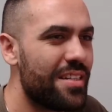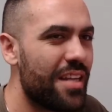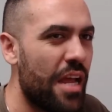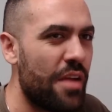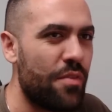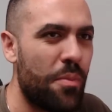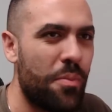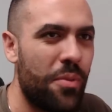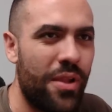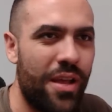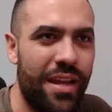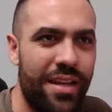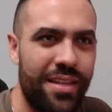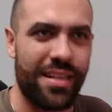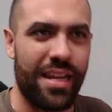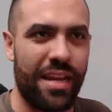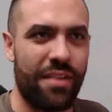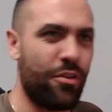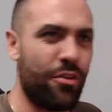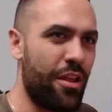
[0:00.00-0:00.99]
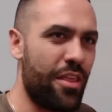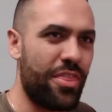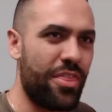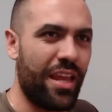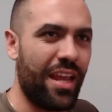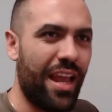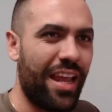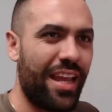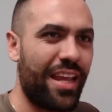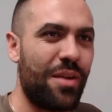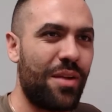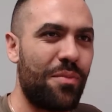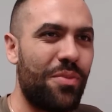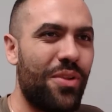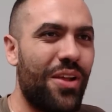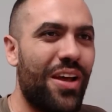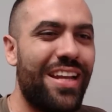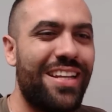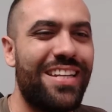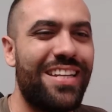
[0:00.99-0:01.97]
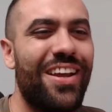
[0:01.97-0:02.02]
I've applied to everything I can
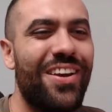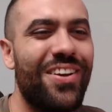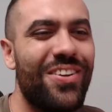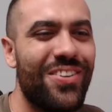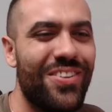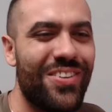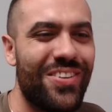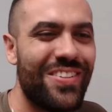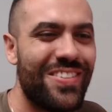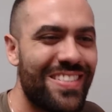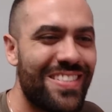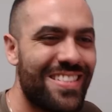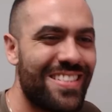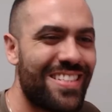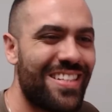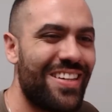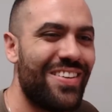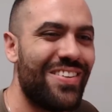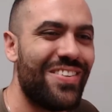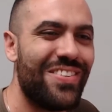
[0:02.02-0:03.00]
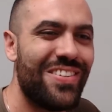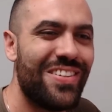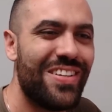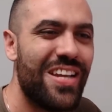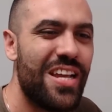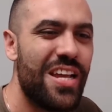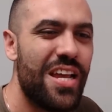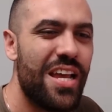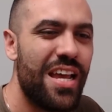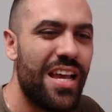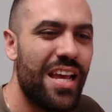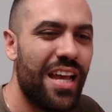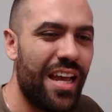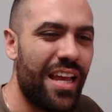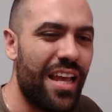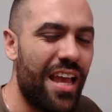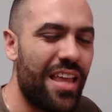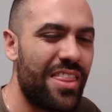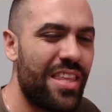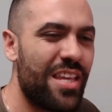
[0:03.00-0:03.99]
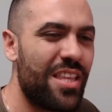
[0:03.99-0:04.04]
apply to. So
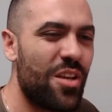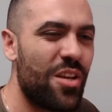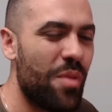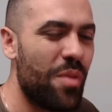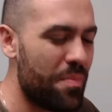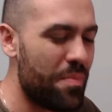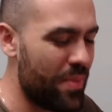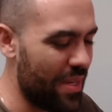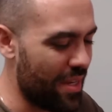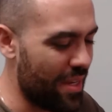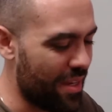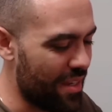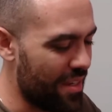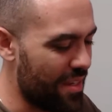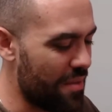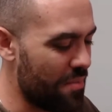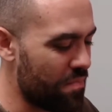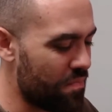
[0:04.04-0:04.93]
I think there might be a